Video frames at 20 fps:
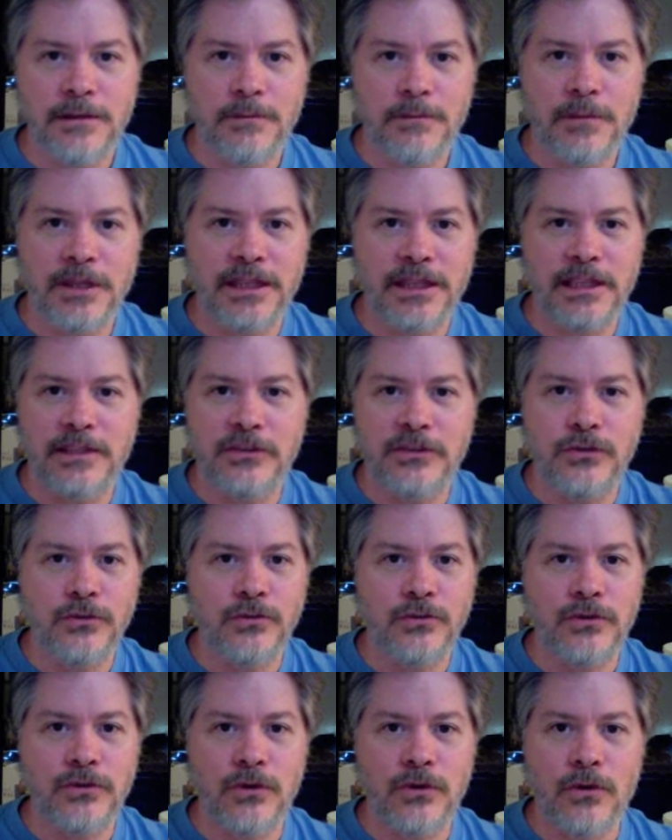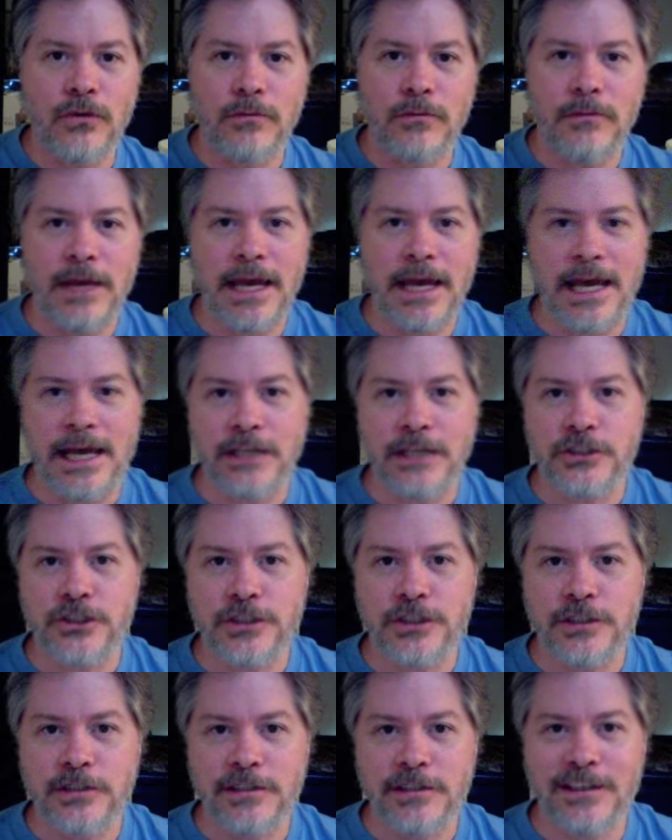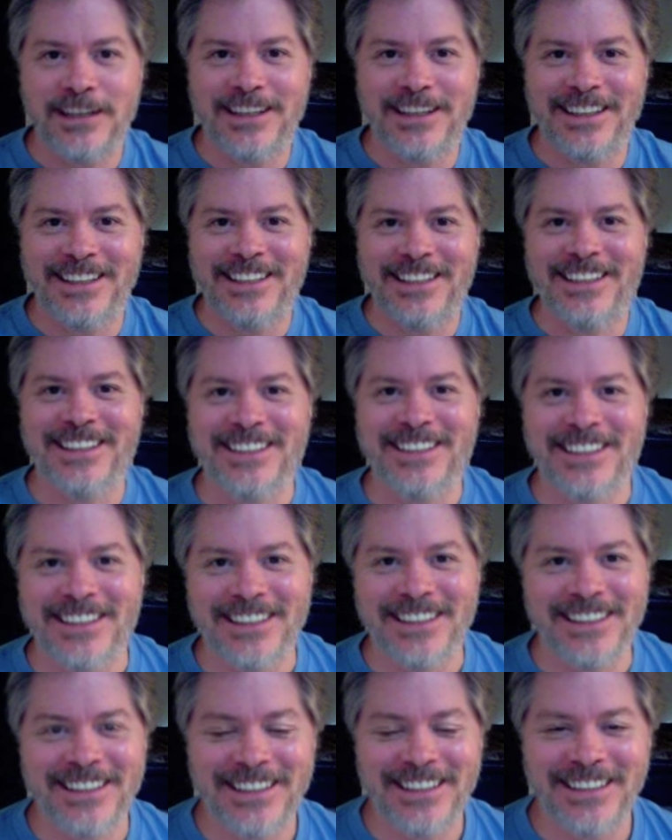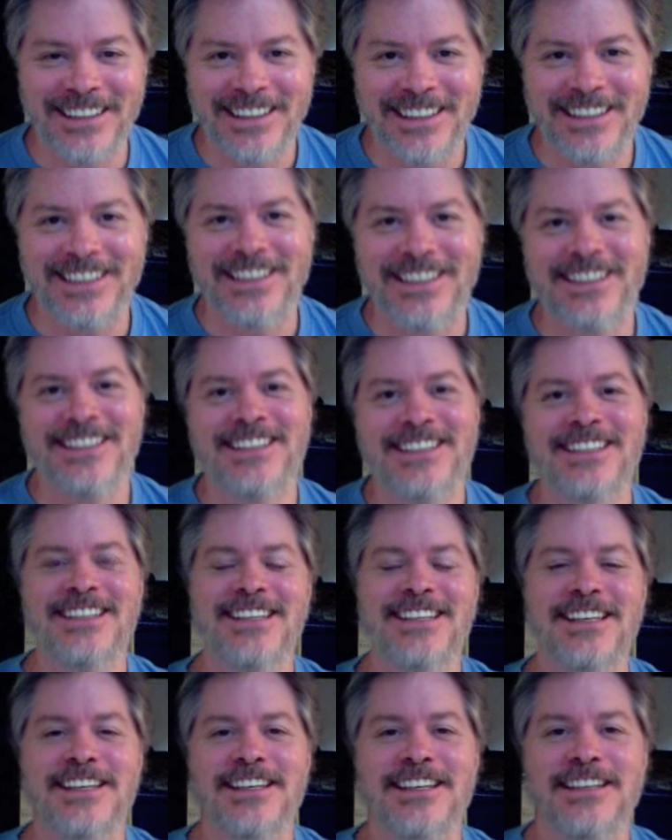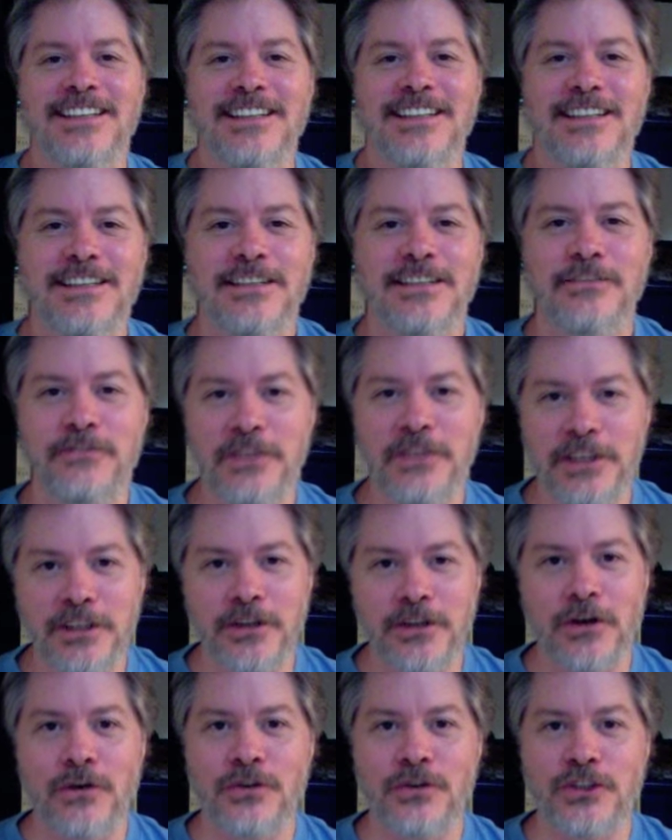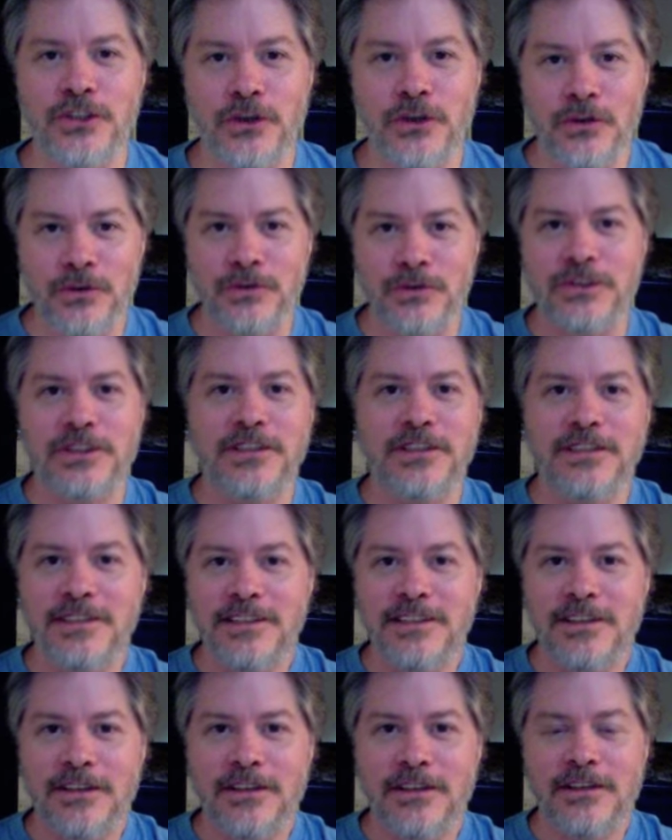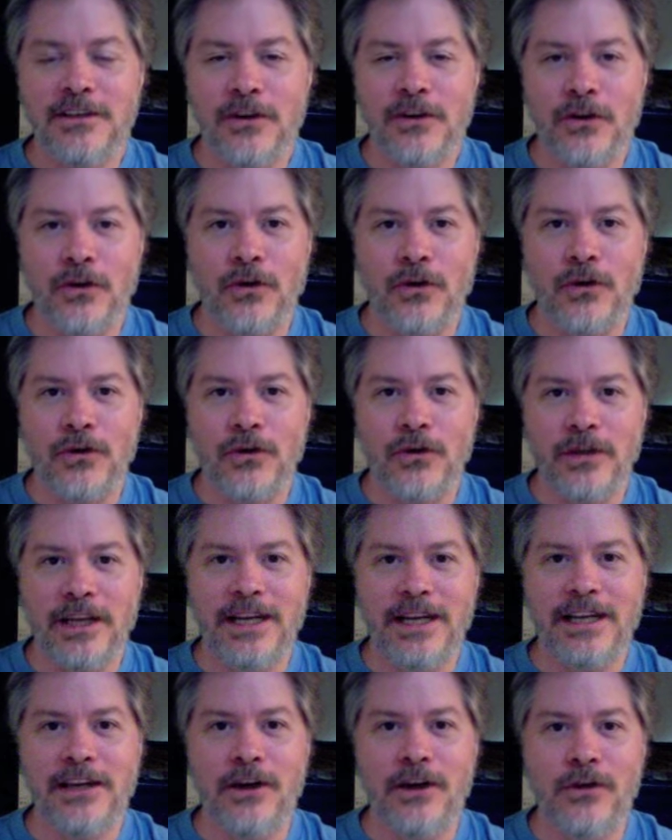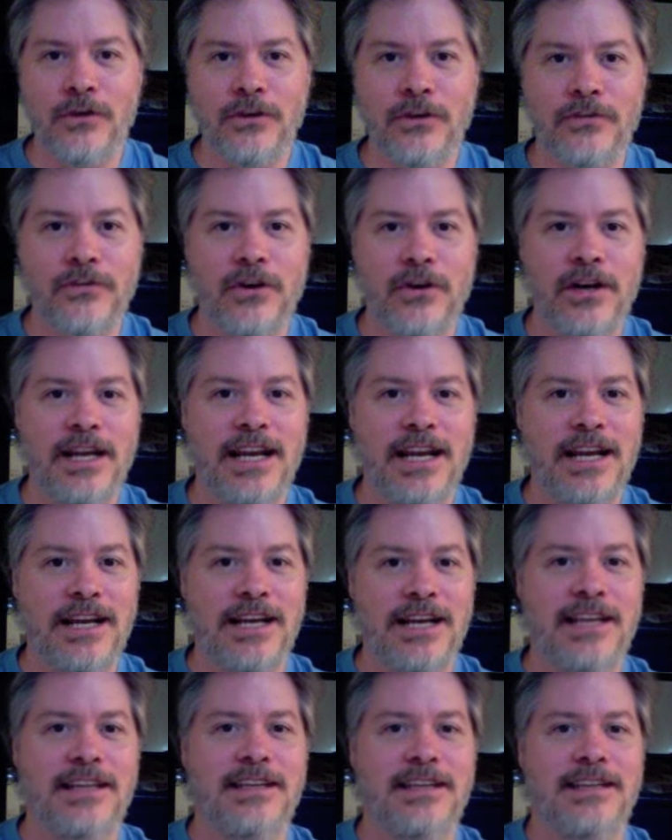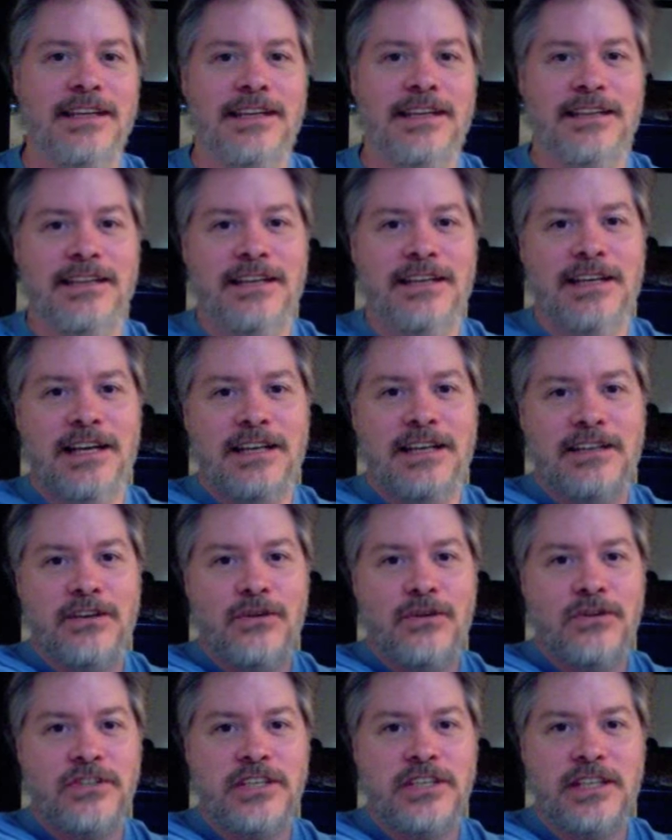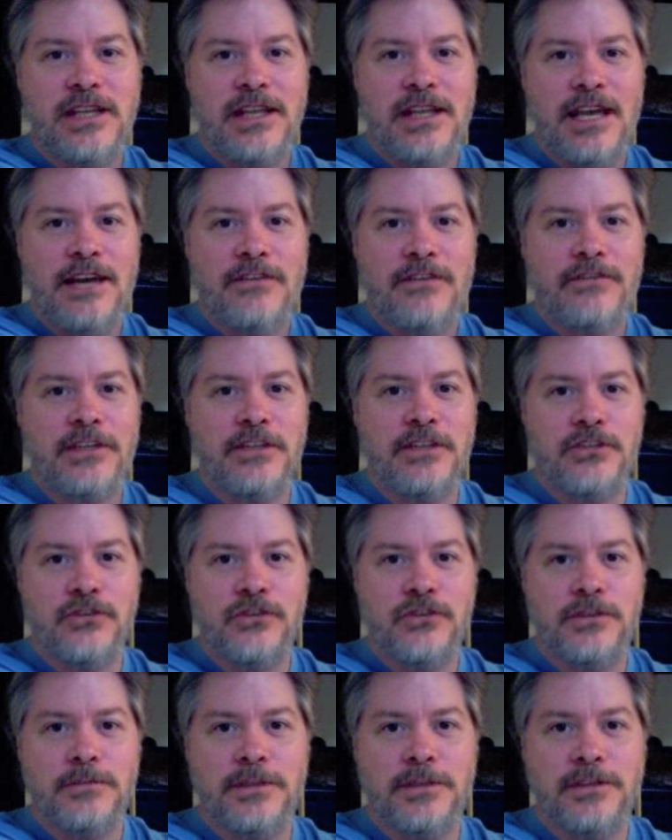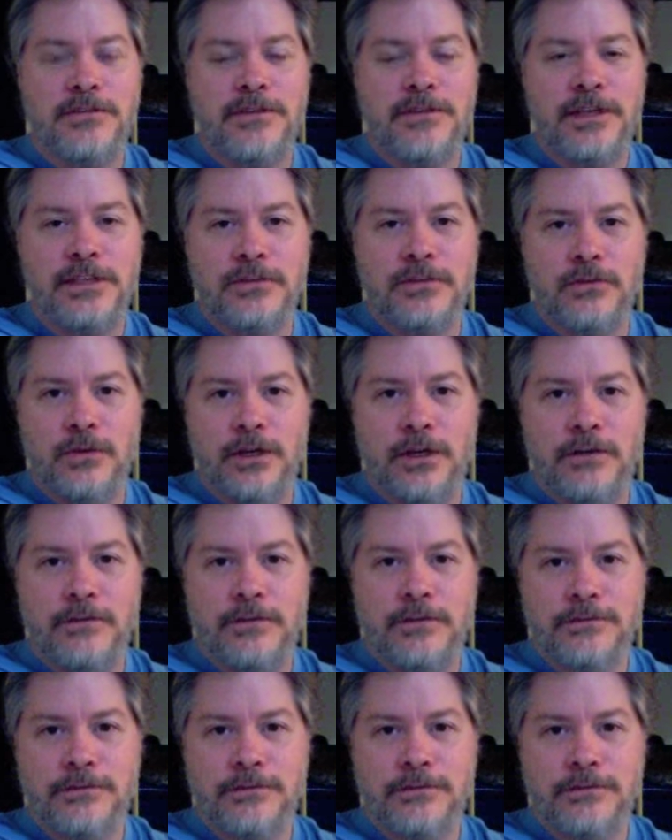but the two don't match. the video shows her letting go with the front hand and, and the gun goes to the left and shoots him in the face or whatever.